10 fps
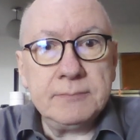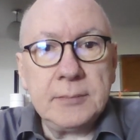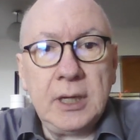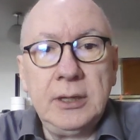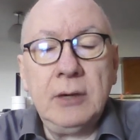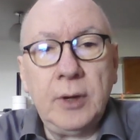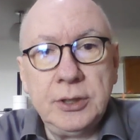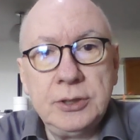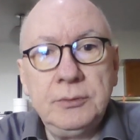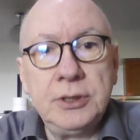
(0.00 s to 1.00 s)
and they
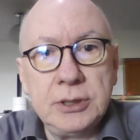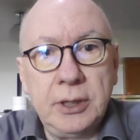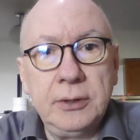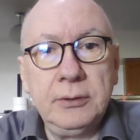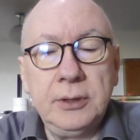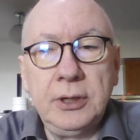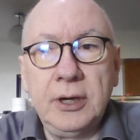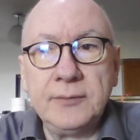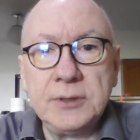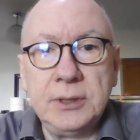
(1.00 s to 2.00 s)
write to each other in the
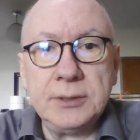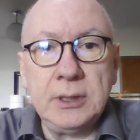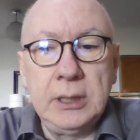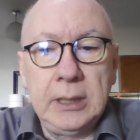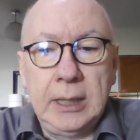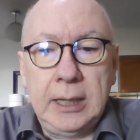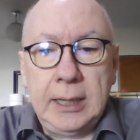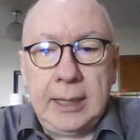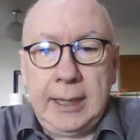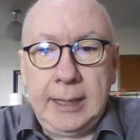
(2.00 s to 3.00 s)
off season,
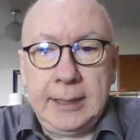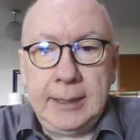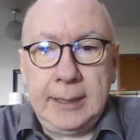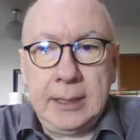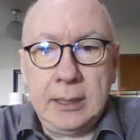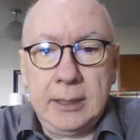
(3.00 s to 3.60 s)
and